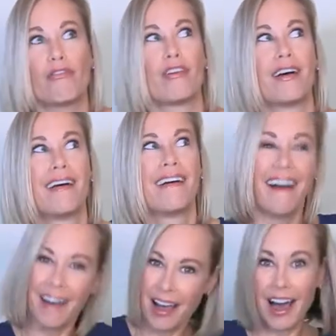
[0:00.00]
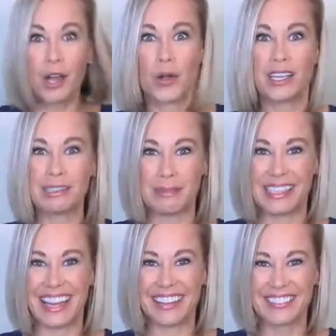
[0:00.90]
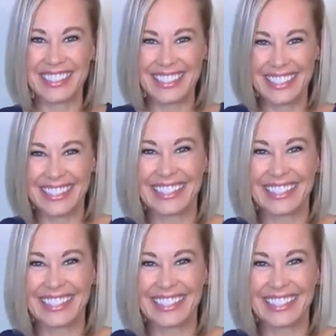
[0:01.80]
Well, it's true. Oh, it, it's true.